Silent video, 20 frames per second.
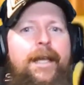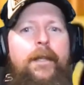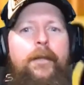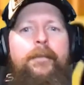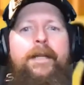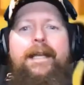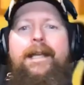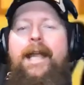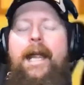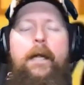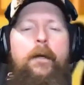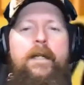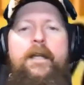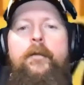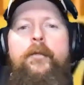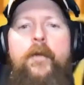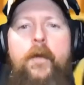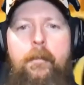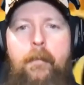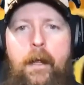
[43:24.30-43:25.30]
and tell them to
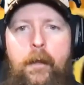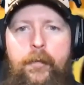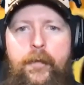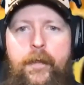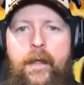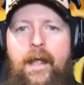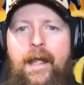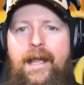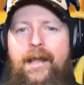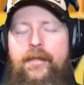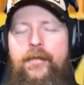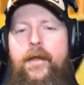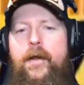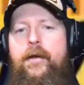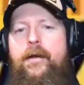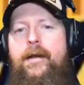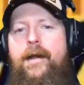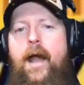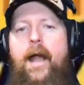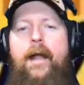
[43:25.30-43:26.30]
carry it for a month,
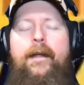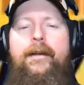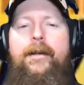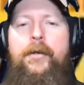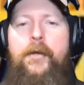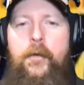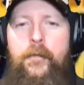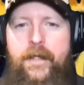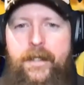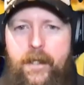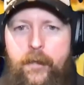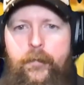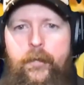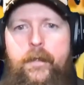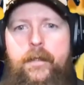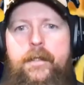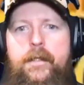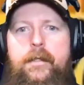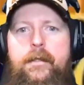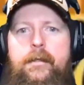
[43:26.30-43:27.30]
they're not going to know the
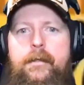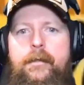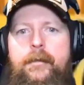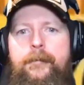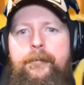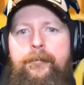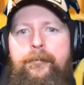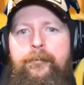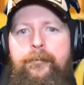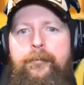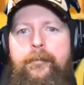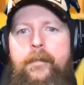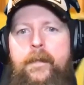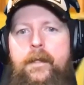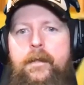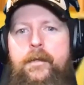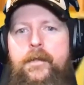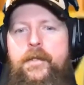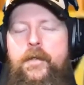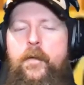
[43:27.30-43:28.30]
difference.
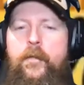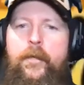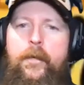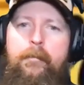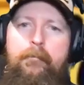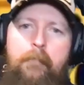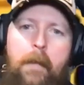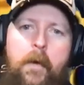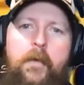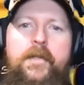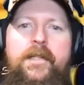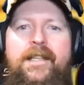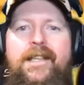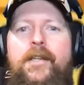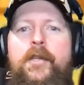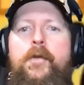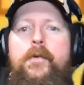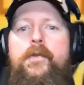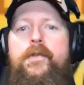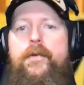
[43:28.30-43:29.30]
So for
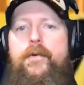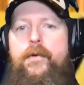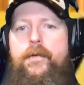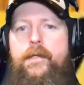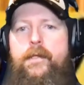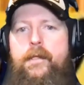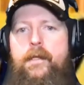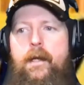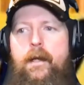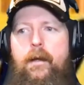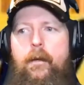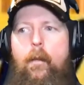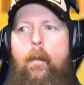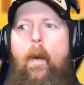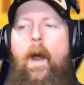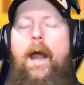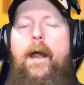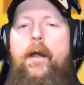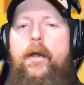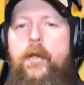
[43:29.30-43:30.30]
most users,
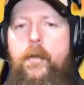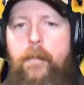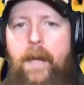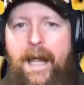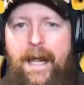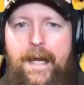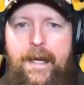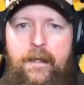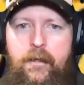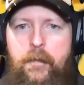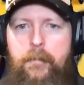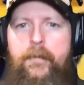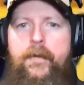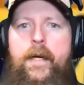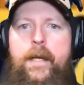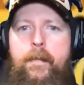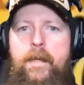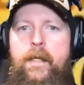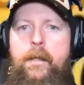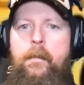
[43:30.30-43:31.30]
why are you paying the
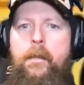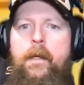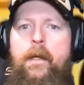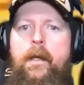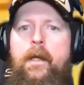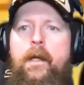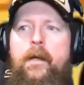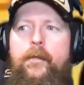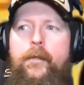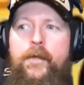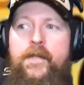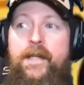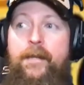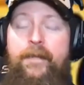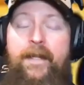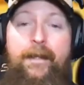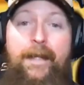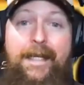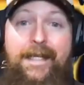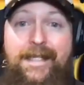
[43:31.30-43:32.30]
premium for
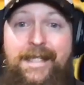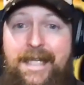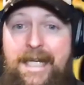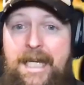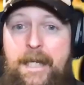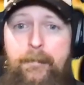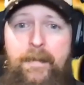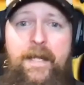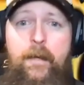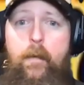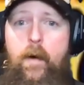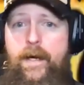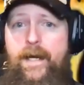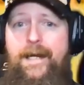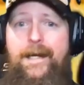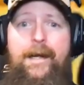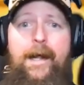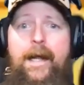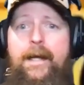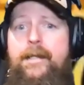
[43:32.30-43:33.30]
something like ZDP
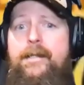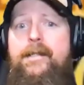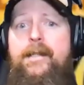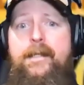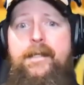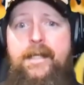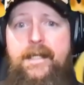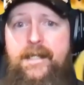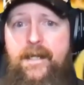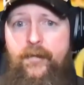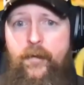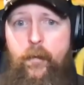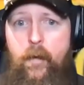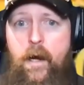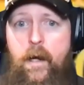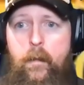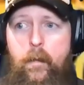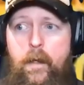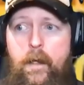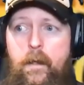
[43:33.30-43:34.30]
189 at 67
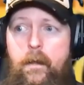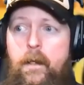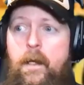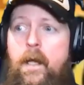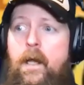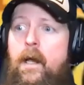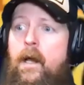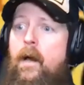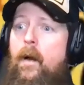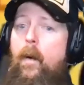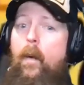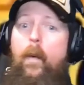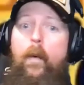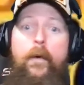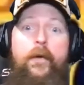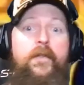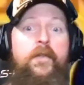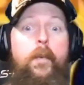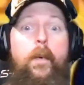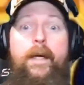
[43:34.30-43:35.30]
Rockwell
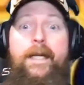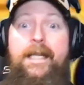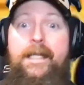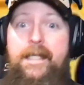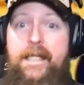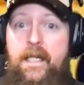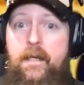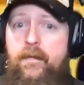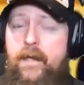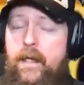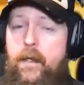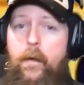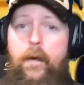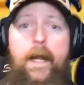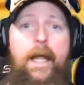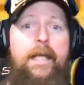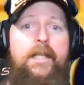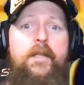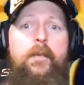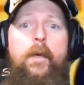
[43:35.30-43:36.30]
or 20CV
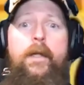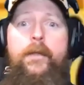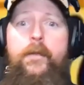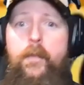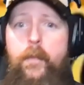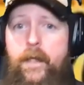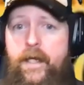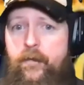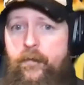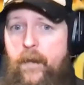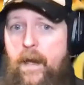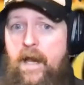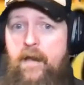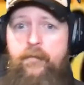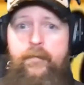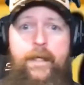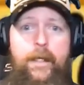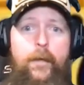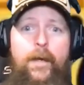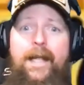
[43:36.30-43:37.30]
or
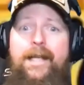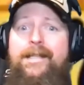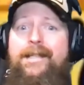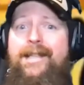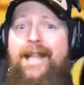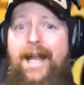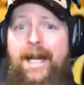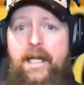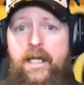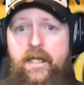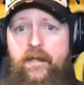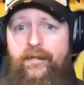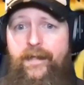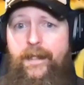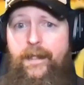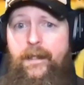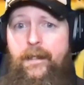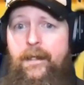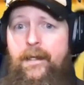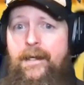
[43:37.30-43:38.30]
S125V or
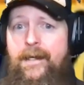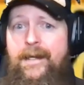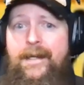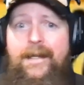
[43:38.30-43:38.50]
S90V?